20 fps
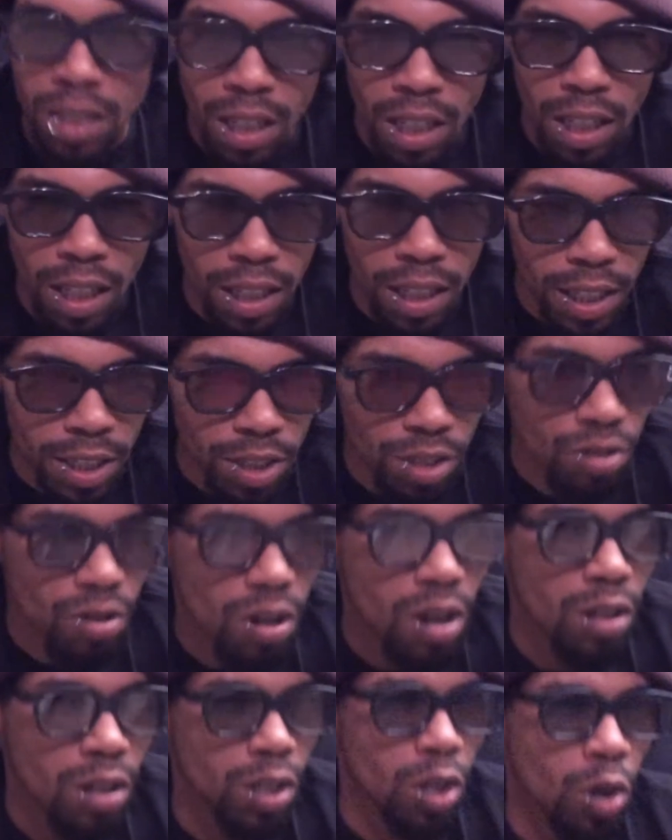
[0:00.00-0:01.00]

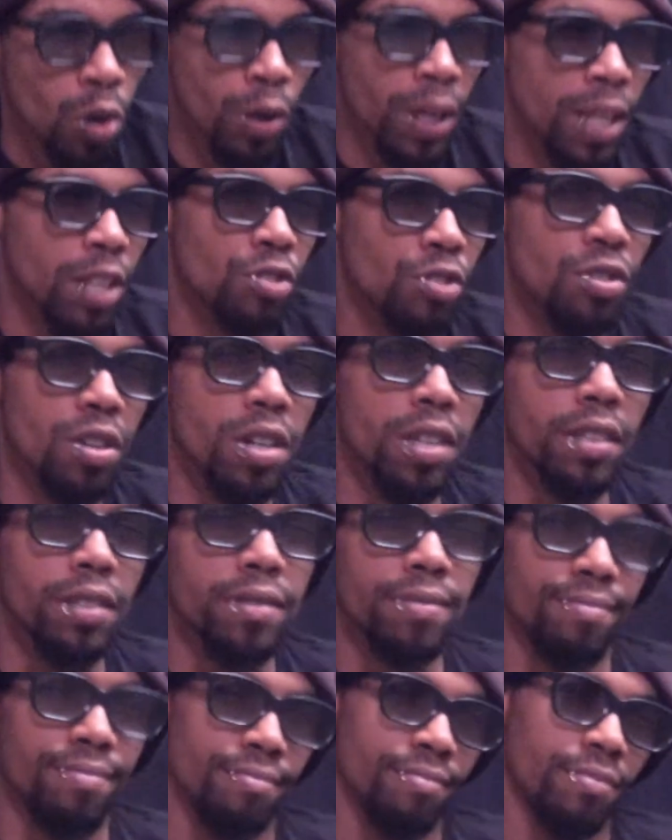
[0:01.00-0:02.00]
Cholesterol lowering drug?
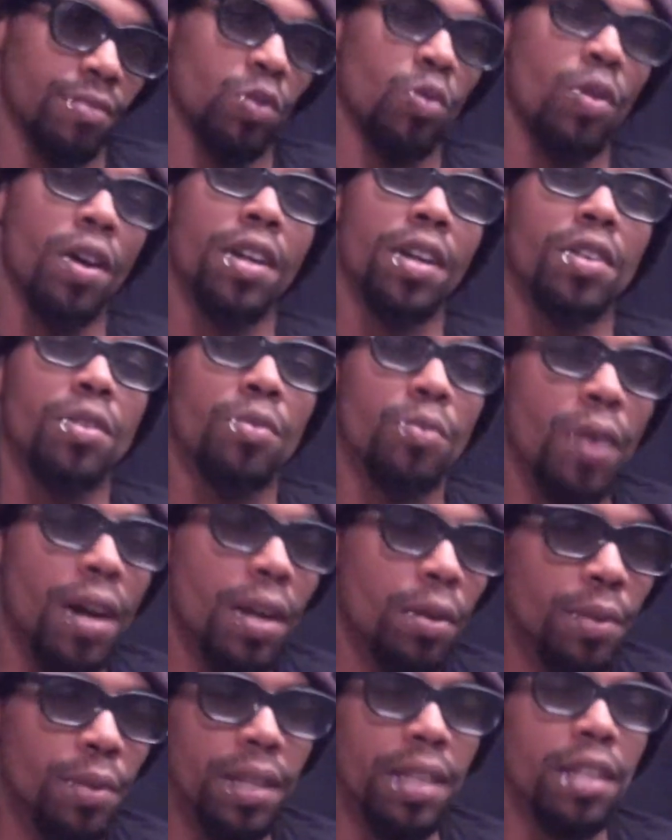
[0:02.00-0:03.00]
Why do
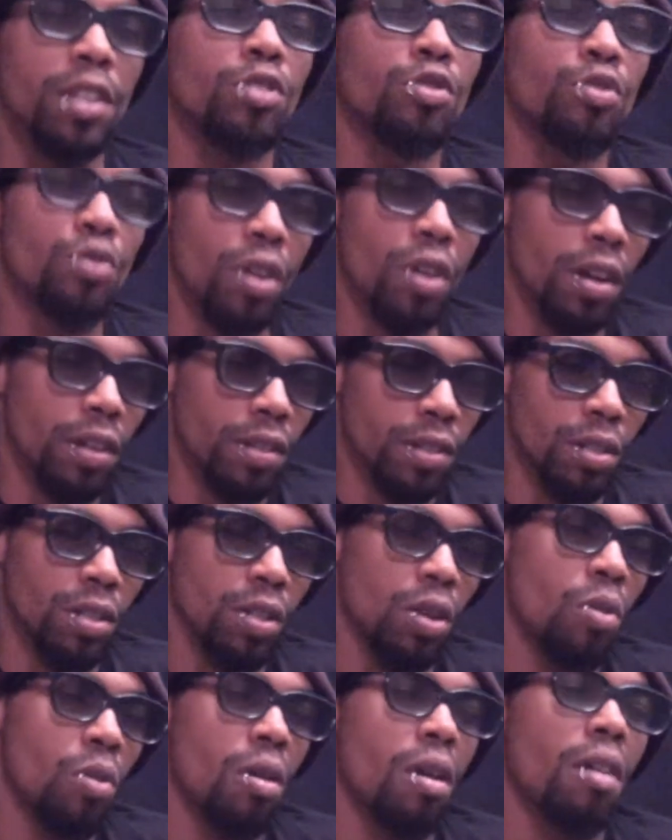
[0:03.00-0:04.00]
we need a drug to
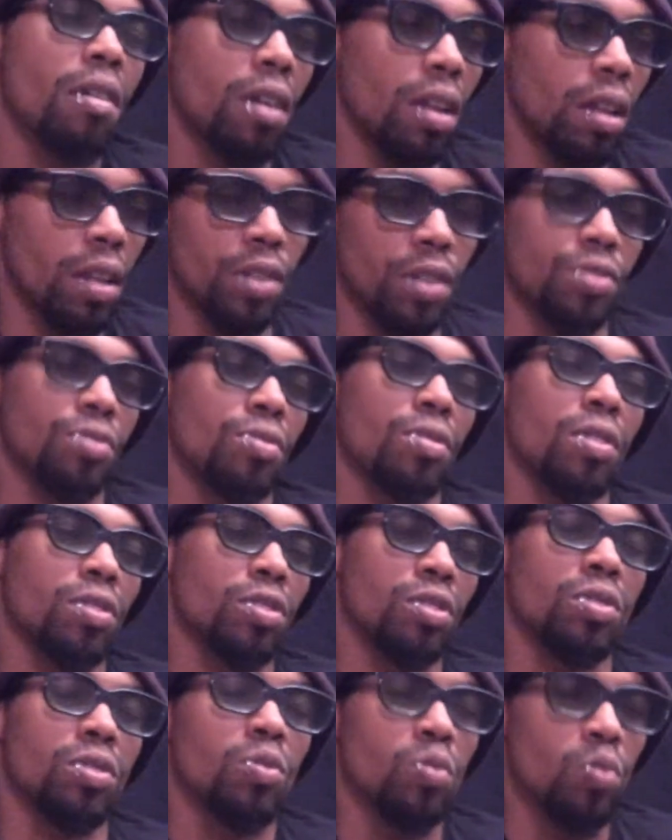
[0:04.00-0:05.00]
lower our cholesterol?
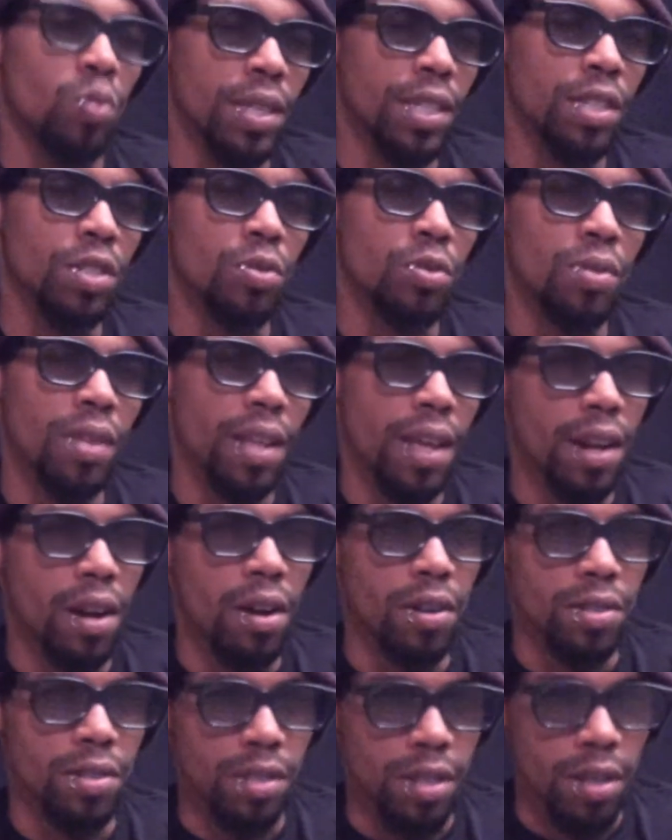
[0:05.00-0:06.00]
Shouldn't we do that
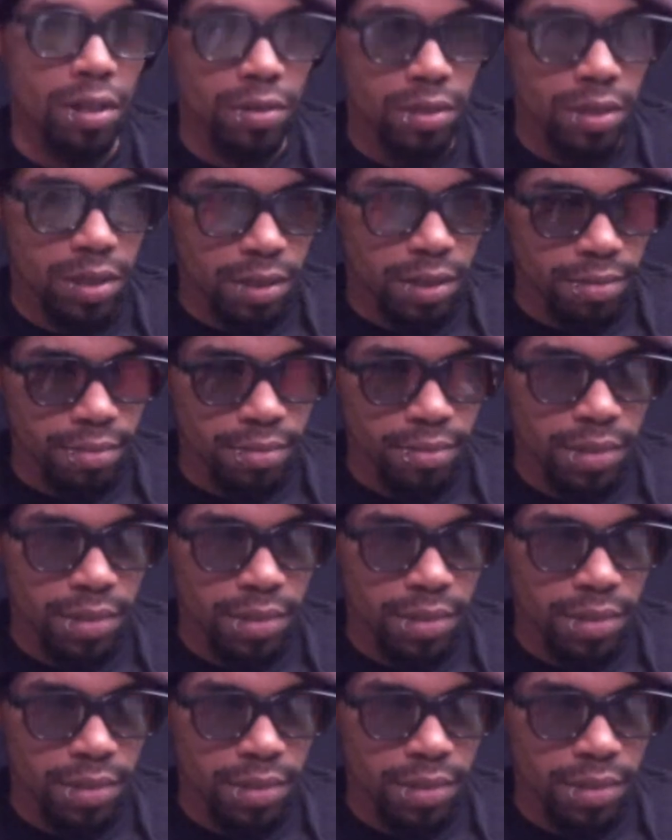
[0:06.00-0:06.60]
ourselves?